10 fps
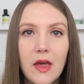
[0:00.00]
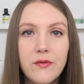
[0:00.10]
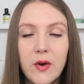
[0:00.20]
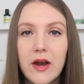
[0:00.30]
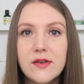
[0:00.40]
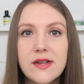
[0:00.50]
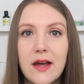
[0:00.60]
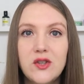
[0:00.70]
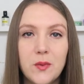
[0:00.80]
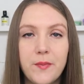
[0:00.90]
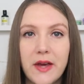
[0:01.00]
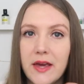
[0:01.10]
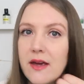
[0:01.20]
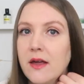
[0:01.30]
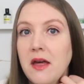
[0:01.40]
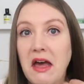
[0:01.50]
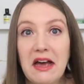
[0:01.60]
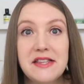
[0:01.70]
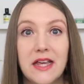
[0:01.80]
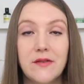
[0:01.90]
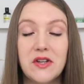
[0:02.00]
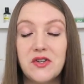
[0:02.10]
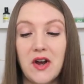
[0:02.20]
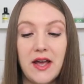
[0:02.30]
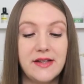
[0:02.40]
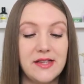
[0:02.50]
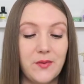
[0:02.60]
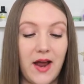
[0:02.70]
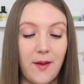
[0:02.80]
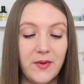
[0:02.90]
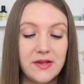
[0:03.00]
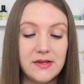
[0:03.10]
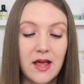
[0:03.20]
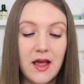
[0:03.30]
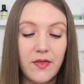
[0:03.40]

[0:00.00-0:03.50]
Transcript: if your hair is not super picky, I say give it a try and see what happens.